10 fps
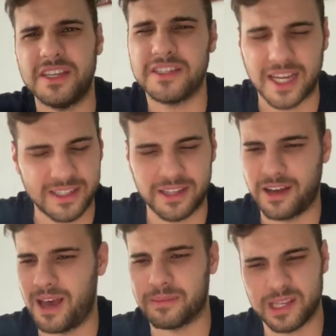60
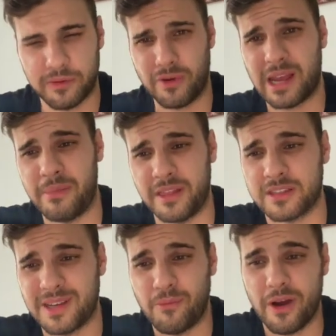times that's been recommended
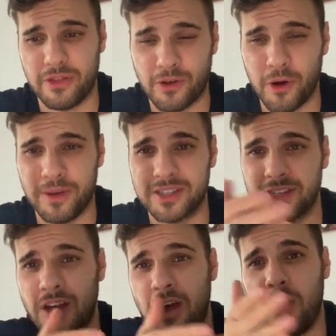somewhere in the comments
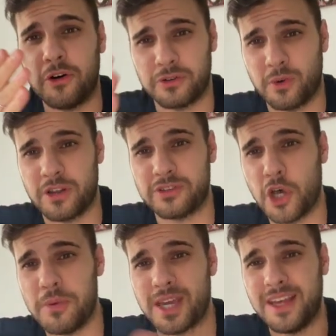on one of
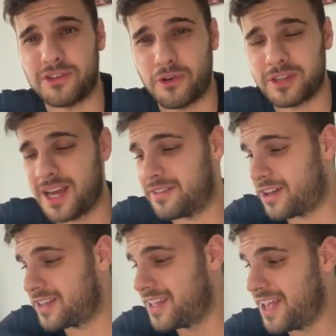Toby Keith's songs that I've
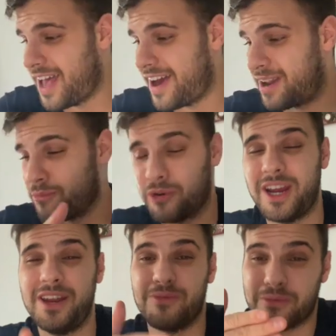done. And I'm
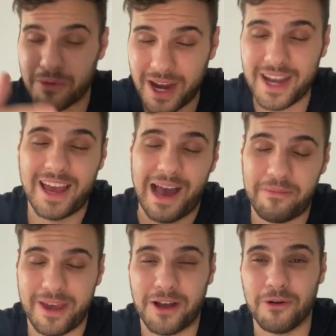really, really
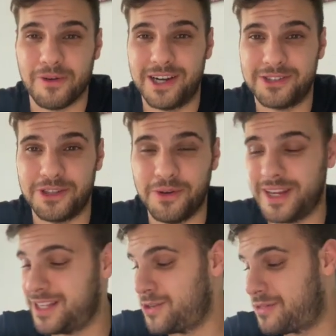happy I got around to doing
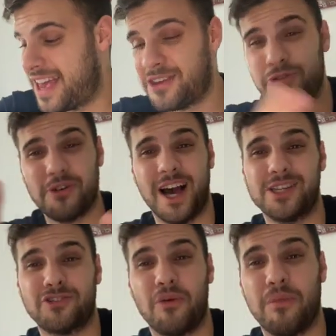it. So thank you
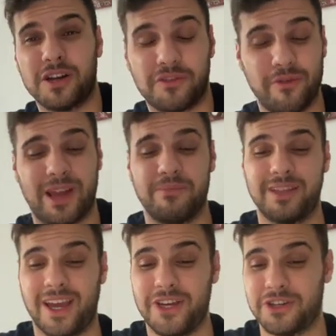guys so much for the
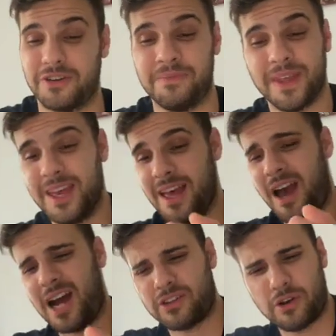recommendation.
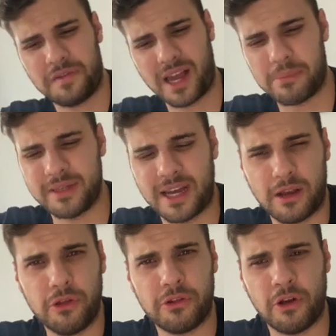I don't know if that can be
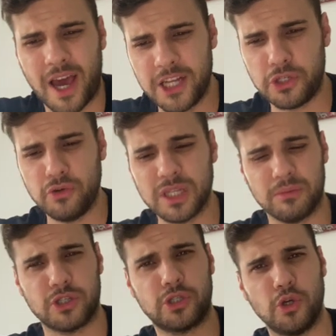downloaded on iTunes.
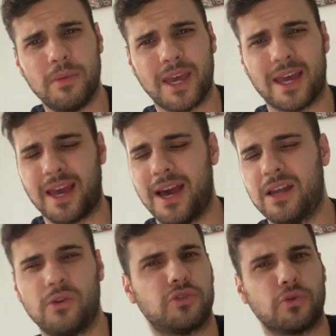I'm assuming it
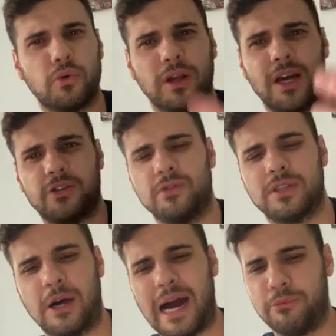can, or it's not called iTunes
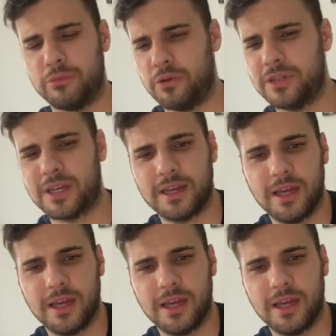now, Apple Music.